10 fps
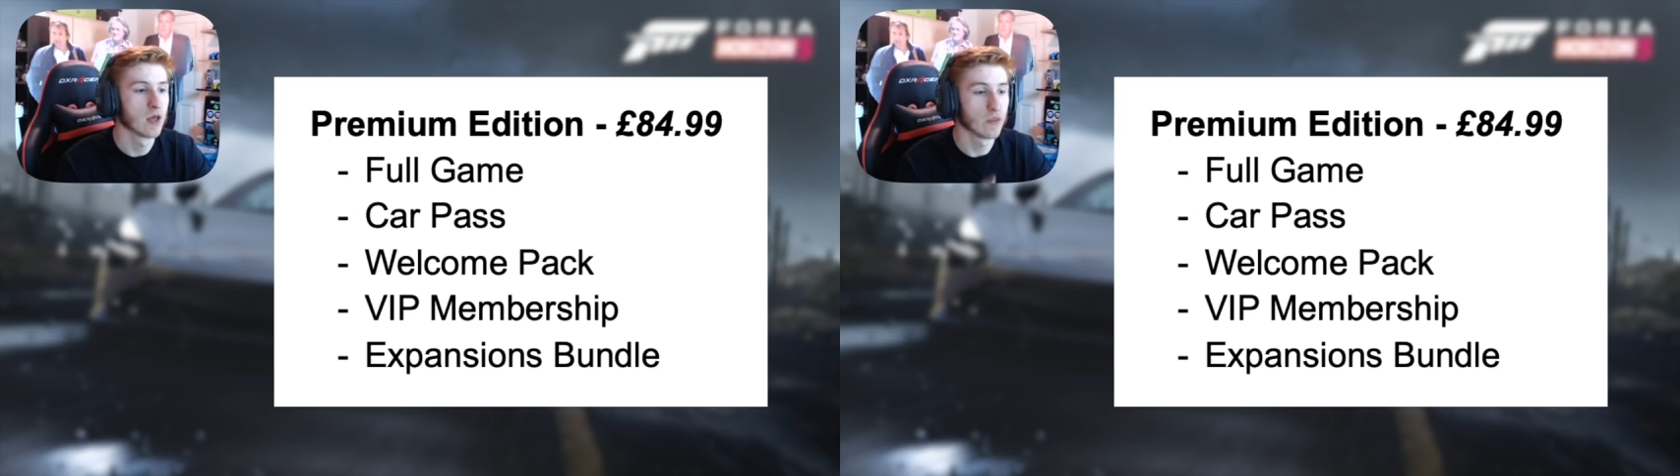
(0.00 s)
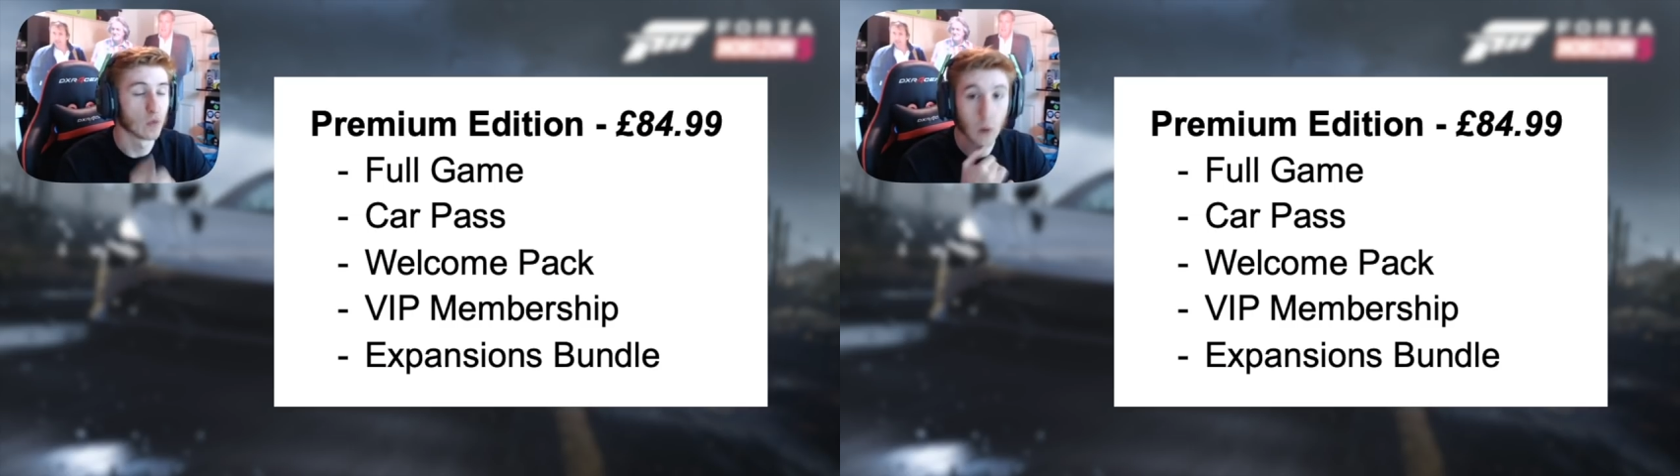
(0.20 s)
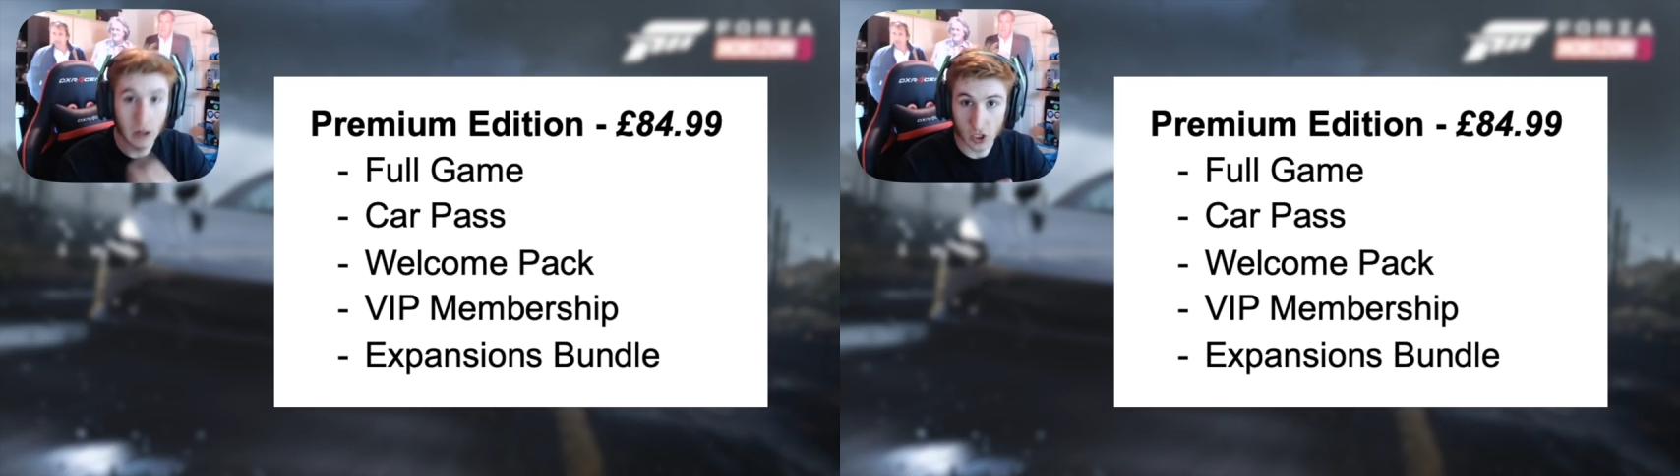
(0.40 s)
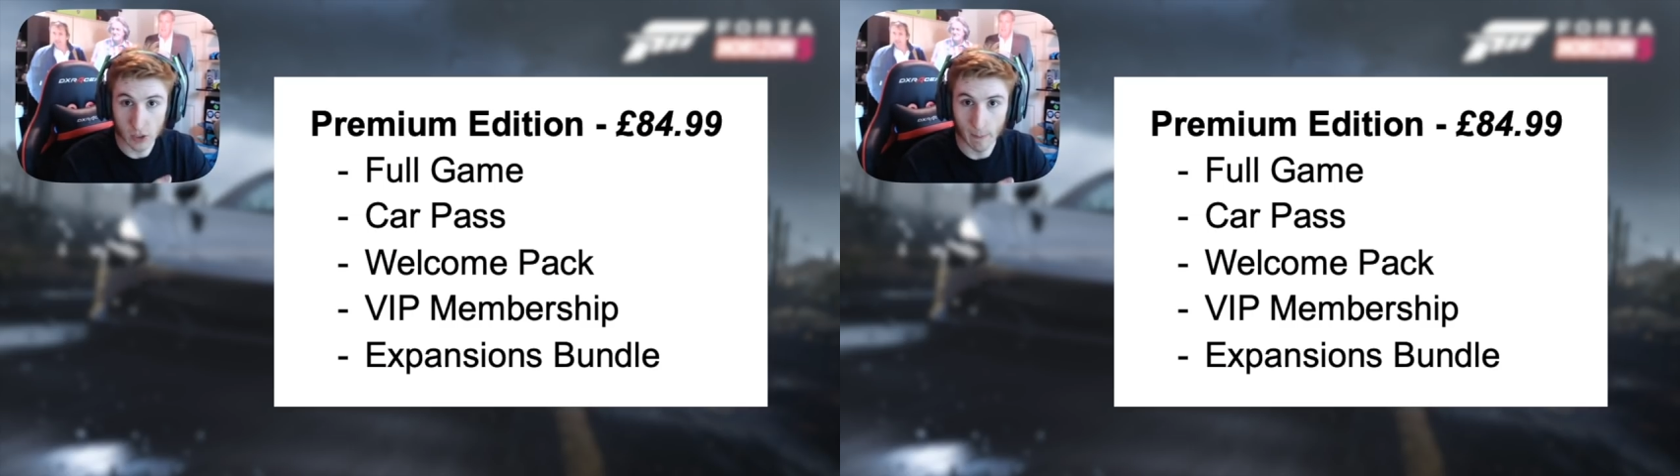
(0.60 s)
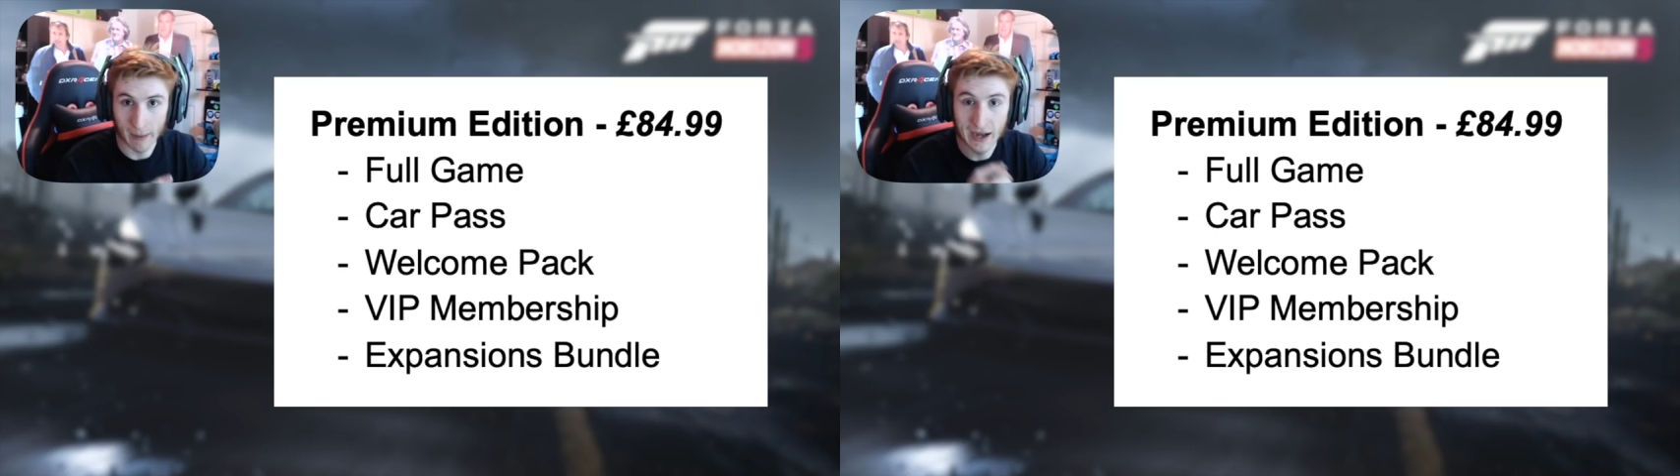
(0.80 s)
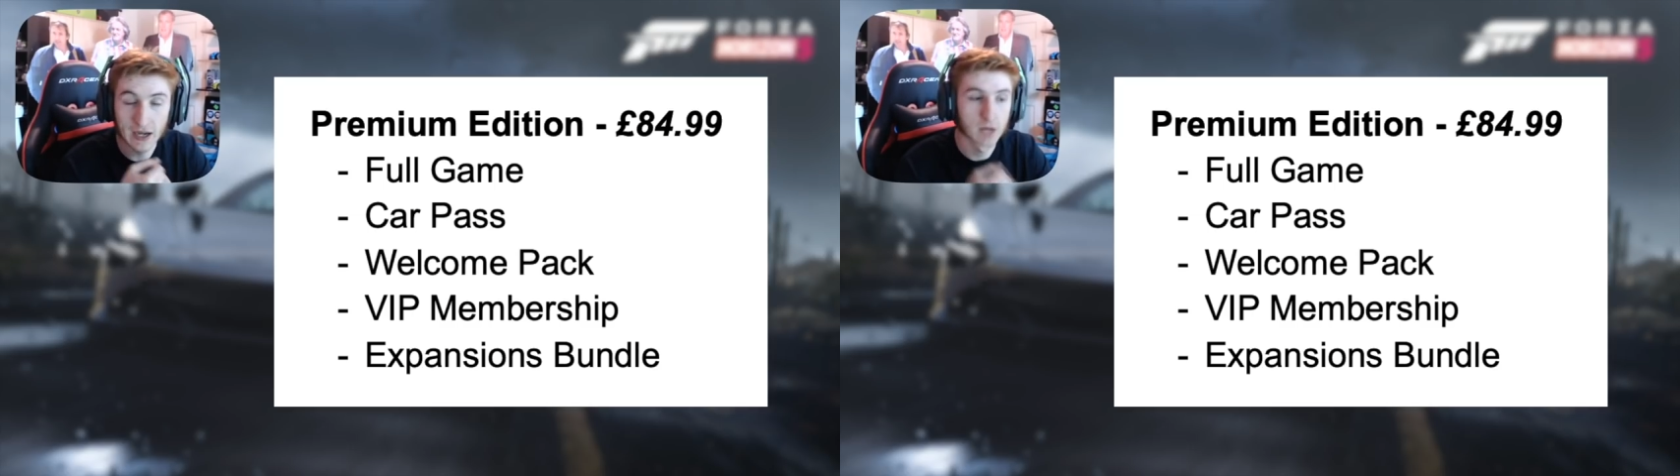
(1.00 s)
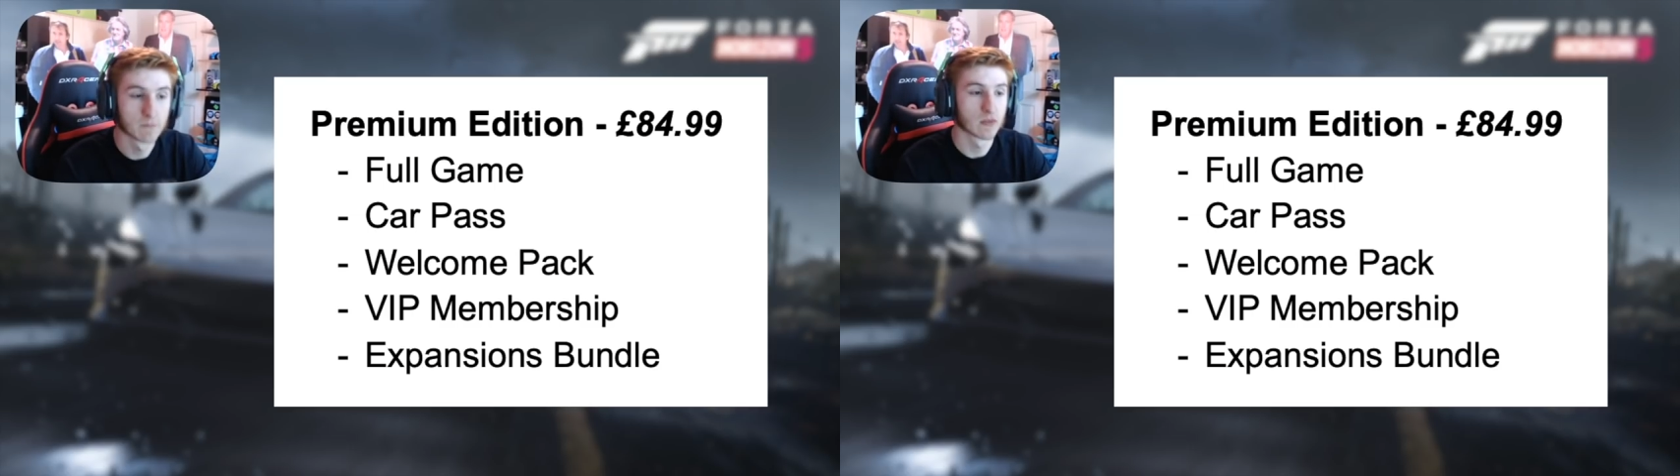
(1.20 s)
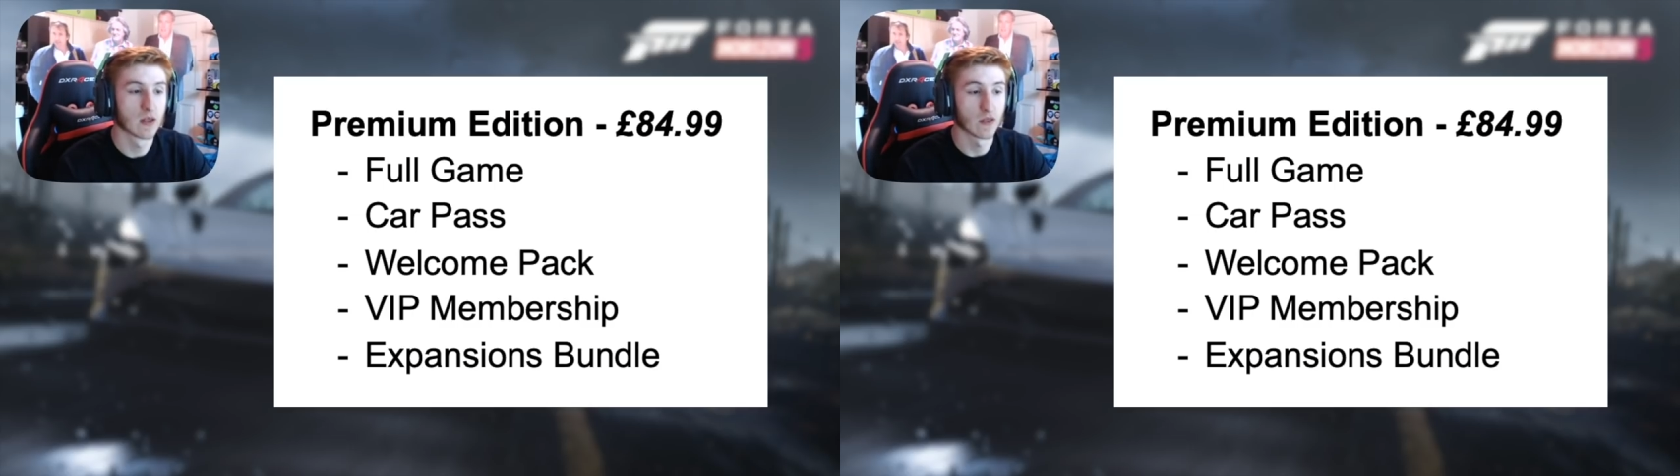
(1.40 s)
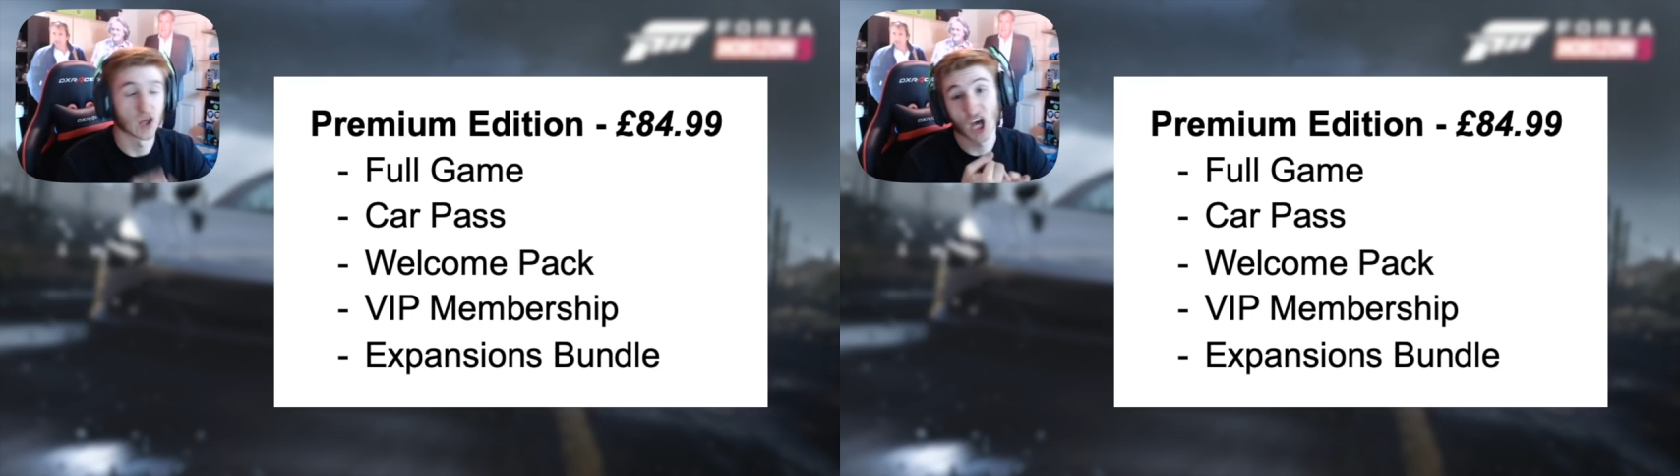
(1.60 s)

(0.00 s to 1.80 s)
the Welcome Pack, the